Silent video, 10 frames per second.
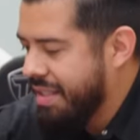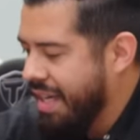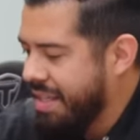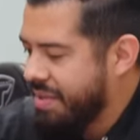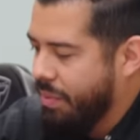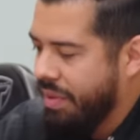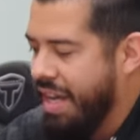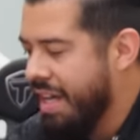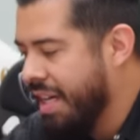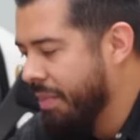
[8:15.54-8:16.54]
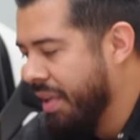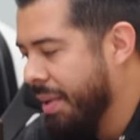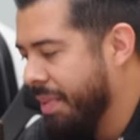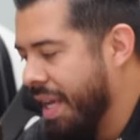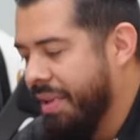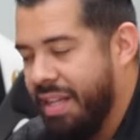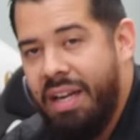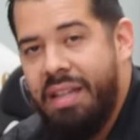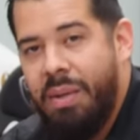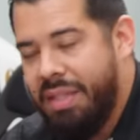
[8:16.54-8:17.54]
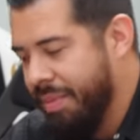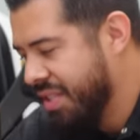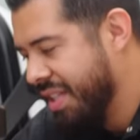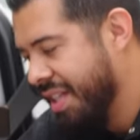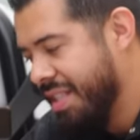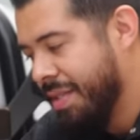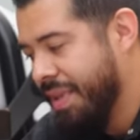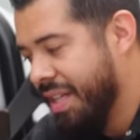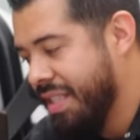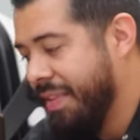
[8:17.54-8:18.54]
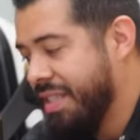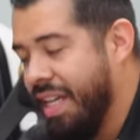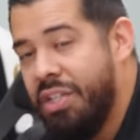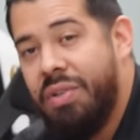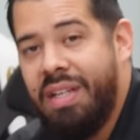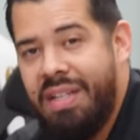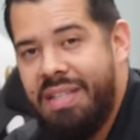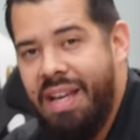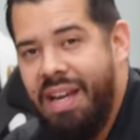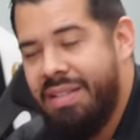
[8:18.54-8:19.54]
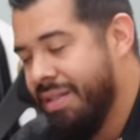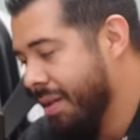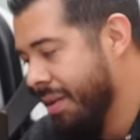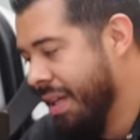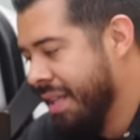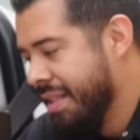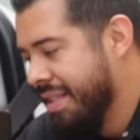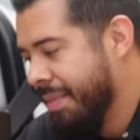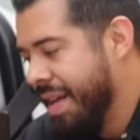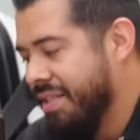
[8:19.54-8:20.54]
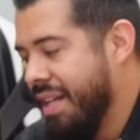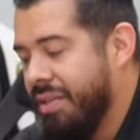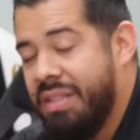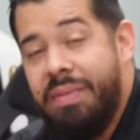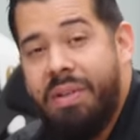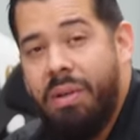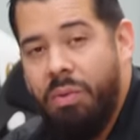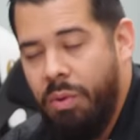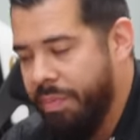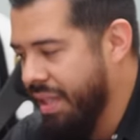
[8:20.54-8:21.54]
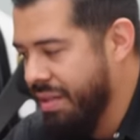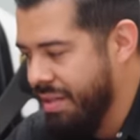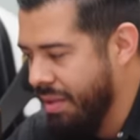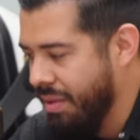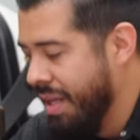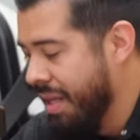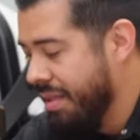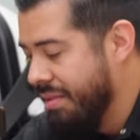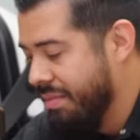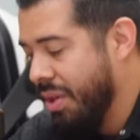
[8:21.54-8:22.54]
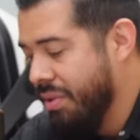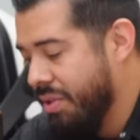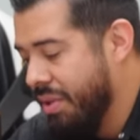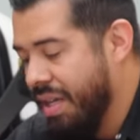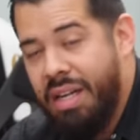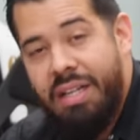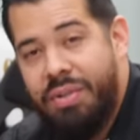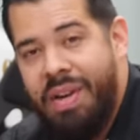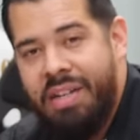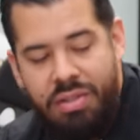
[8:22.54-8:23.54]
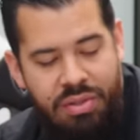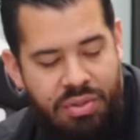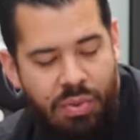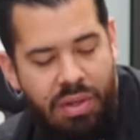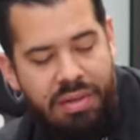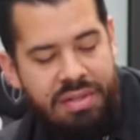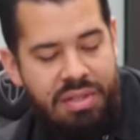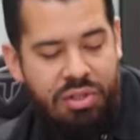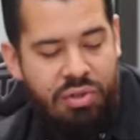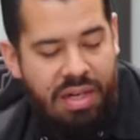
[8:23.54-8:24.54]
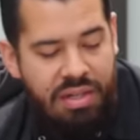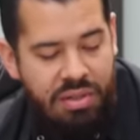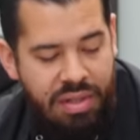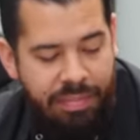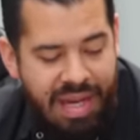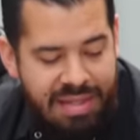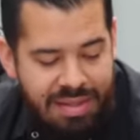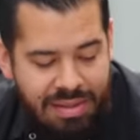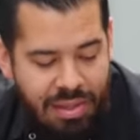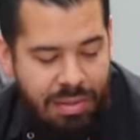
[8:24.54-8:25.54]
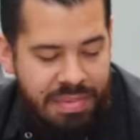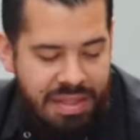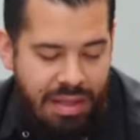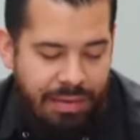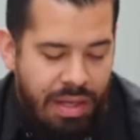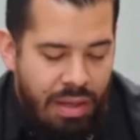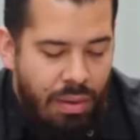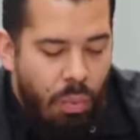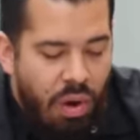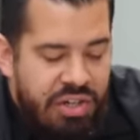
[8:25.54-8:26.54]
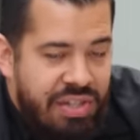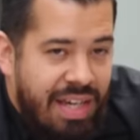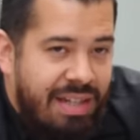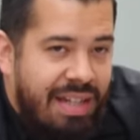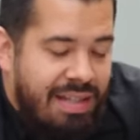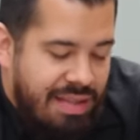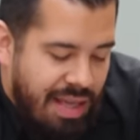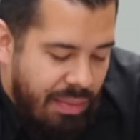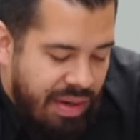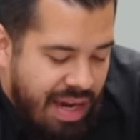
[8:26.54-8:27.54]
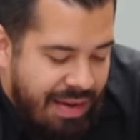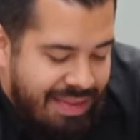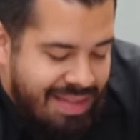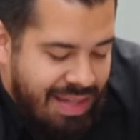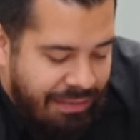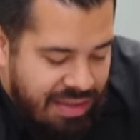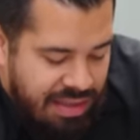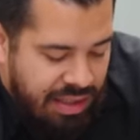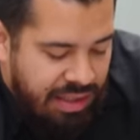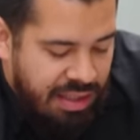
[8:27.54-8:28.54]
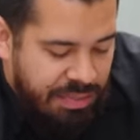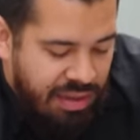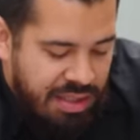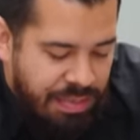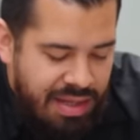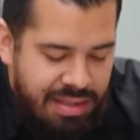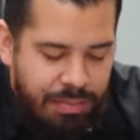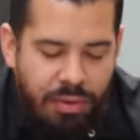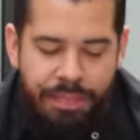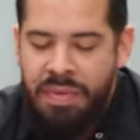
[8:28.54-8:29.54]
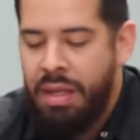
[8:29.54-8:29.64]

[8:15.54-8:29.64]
case, we're not going to really be able to get in there with the machine just because of its intricate design. So just imagine how difficult it will be. So don't do any kind of scratches or swirls. Try to do your best in terms of wash techniques. That way you have the safest cleaning experience possible.